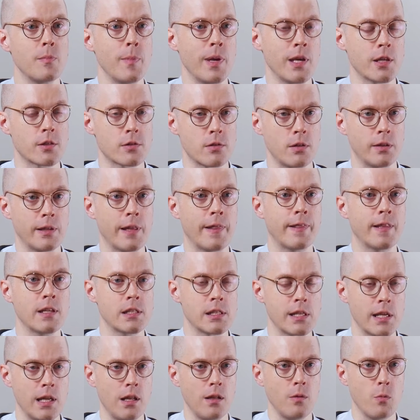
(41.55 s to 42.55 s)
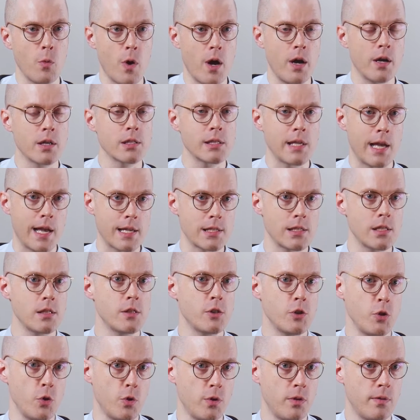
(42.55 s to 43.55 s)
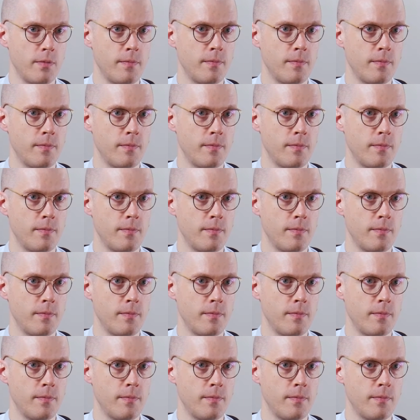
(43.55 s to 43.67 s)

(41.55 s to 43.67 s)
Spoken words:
make sure that the cell works as it should.